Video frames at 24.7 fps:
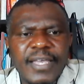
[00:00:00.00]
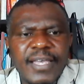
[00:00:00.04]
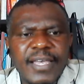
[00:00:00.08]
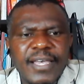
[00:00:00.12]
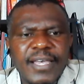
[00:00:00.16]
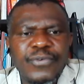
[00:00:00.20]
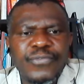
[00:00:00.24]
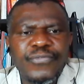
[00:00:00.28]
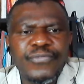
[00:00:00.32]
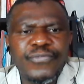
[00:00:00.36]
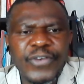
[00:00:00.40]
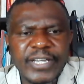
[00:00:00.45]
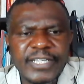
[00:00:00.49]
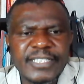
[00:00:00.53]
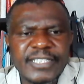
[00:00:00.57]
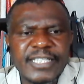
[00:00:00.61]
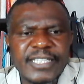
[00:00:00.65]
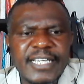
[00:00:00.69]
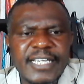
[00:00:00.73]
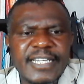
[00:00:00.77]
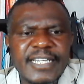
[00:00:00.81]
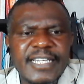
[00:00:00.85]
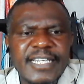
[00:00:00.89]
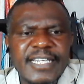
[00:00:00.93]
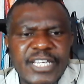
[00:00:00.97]
Facts
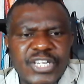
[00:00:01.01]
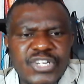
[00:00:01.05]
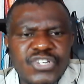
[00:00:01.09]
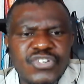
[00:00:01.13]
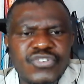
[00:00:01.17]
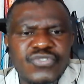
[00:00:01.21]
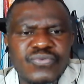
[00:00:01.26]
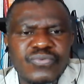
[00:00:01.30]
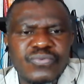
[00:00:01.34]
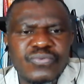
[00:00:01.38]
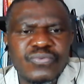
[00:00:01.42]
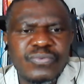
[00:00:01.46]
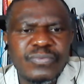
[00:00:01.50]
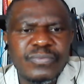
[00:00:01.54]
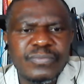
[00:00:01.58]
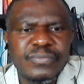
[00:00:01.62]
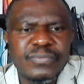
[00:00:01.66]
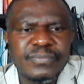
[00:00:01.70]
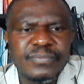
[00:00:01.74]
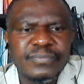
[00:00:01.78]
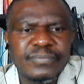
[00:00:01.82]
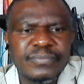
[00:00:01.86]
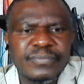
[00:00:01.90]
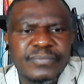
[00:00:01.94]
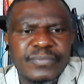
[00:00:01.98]
in issue
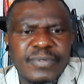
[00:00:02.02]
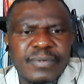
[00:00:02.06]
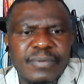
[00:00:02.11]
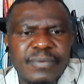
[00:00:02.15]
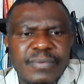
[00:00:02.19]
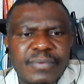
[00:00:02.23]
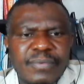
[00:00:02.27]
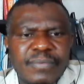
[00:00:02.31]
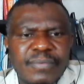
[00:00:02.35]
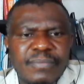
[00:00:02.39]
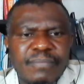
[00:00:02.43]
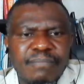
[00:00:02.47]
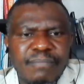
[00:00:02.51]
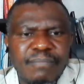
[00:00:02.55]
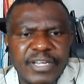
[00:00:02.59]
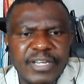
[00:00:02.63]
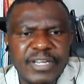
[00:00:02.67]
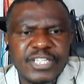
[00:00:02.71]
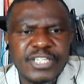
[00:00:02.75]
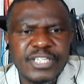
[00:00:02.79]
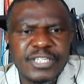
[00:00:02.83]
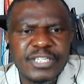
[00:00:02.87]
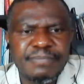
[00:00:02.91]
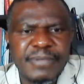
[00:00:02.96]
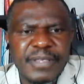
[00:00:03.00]

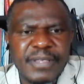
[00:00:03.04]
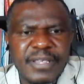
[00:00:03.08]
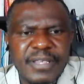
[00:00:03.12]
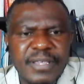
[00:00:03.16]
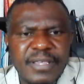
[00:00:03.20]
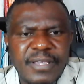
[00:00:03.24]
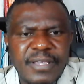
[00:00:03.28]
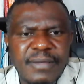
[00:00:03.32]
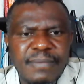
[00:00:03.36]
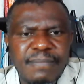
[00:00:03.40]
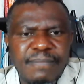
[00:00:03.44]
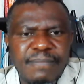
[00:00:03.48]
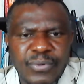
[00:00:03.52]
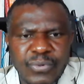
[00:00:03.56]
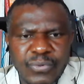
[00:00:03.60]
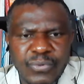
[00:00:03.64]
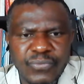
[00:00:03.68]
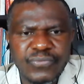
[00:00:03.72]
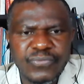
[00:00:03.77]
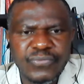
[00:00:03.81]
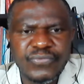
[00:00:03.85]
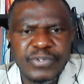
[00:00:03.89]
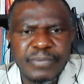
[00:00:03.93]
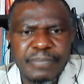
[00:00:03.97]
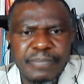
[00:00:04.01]
must be
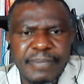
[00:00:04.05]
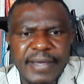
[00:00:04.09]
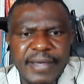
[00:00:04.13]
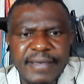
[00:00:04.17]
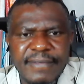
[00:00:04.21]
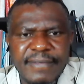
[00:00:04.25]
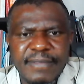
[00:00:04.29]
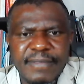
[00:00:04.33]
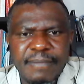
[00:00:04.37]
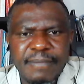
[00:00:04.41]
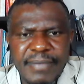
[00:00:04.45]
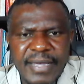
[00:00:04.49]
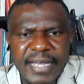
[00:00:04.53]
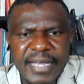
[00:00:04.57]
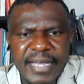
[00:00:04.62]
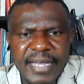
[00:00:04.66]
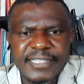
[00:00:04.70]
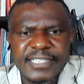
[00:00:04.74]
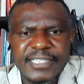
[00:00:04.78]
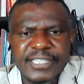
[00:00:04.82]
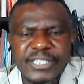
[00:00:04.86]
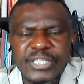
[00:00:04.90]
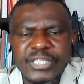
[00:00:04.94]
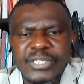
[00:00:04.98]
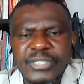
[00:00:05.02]
proved by the
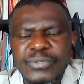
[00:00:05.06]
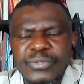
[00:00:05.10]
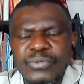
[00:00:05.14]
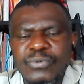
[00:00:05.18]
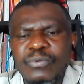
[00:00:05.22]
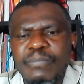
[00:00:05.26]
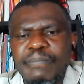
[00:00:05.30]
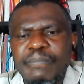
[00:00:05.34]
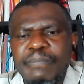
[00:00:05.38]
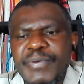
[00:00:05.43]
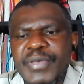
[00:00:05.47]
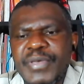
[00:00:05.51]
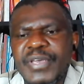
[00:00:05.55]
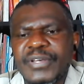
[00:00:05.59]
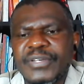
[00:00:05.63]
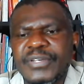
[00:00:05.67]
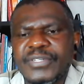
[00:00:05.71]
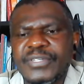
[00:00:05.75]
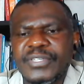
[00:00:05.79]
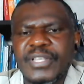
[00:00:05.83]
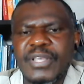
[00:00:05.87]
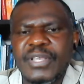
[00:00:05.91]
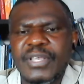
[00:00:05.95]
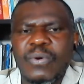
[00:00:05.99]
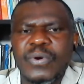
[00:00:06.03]
party who bears
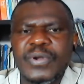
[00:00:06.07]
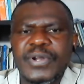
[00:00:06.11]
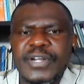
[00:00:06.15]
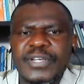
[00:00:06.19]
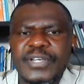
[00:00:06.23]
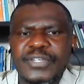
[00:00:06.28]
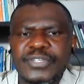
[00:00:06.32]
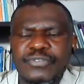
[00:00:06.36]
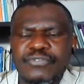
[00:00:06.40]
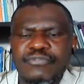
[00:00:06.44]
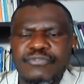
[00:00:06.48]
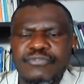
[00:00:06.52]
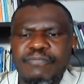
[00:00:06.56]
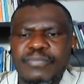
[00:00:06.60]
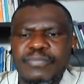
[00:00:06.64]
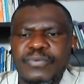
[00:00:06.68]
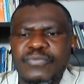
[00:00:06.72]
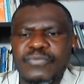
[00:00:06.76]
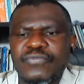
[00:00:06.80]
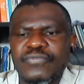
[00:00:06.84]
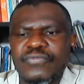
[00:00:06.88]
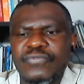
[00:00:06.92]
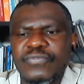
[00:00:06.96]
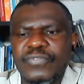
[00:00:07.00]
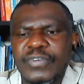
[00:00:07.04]
the onus of proof.
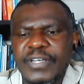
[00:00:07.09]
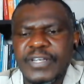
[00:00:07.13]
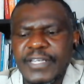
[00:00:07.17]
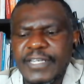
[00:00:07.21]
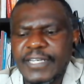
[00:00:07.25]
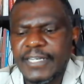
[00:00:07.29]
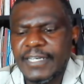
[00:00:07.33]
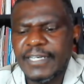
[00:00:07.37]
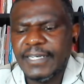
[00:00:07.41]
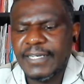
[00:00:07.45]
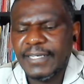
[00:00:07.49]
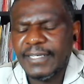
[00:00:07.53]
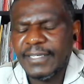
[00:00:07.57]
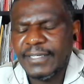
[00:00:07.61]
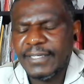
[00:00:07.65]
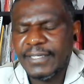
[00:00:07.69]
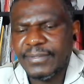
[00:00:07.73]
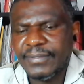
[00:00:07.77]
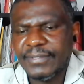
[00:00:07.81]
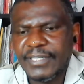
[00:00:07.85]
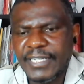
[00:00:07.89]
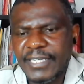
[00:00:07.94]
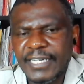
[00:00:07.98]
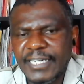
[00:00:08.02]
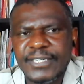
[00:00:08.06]
So
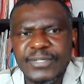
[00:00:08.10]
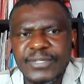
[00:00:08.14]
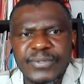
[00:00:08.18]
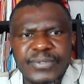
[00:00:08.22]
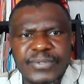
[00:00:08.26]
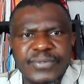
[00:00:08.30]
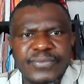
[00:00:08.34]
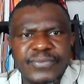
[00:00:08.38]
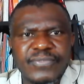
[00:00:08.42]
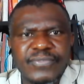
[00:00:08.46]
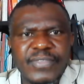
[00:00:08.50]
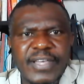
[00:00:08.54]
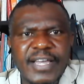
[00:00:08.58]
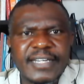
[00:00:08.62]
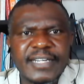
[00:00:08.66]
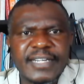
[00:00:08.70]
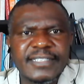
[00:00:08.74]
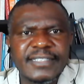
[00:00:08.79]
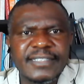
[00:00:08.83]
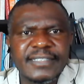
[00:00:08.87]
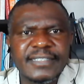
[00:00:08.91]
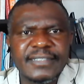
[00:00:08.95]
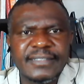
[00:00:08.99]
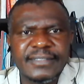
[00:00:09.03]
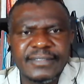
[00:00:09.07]
take note of that.
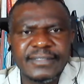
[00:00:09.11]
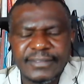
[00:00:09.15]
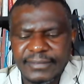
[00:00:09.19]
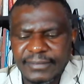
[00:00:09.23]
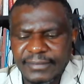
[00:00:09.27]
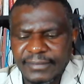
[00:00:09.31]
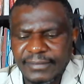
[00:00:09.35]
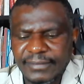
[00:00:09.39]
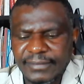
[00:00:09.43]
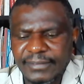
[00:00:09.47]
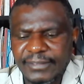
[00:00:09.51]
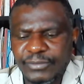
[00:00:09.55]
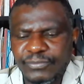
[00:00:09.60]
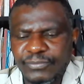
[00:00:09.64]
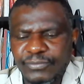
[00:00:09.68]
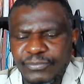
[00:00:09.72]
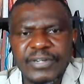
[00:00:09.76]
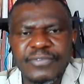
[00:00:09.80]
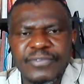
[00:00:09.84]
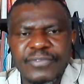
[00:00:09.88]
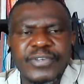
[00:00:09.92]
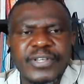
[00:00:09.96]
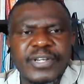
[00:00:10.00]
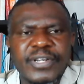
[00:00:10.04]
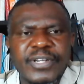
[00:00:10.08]
It's very,
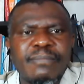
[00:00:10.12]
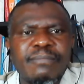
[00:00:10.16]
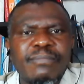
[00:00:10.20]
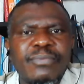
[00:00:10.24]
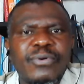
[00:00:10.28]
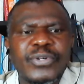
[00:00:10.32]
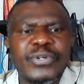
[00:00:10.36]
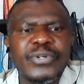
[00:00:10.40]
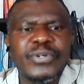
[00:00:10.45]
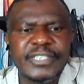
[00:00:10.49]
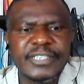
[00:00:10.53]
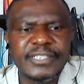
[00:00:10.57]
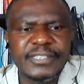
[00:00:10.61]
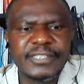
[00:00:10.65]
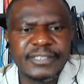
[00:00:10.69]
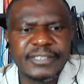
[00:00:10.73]
very important.